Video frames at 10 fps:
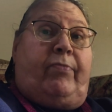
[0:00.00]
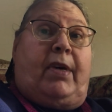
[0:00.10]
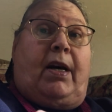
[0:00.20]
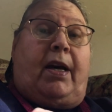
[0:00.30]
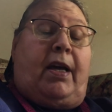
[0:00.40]

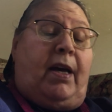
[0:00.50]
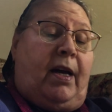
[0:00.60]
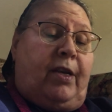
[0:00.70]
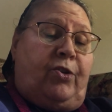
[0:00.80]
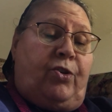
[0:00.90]
I
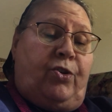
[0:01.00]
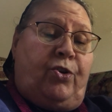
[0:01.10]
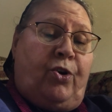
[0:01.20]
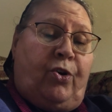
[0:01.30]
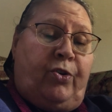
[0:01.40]
had
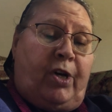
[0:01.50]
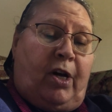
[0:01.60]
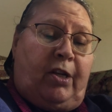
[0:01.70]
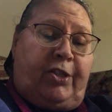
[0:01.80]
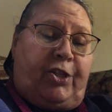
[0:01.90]
no
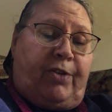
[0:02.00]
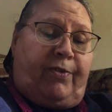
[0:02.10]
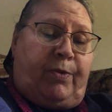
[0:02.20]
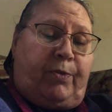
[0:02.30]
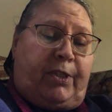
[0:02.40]
knowledge of
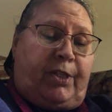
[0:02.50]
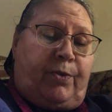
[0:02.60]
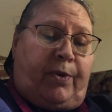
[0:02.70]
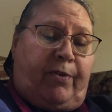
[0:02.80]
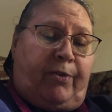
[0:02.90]
it
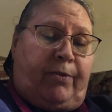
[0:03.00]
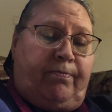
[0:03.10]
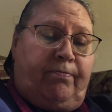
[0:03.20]
whatsoever.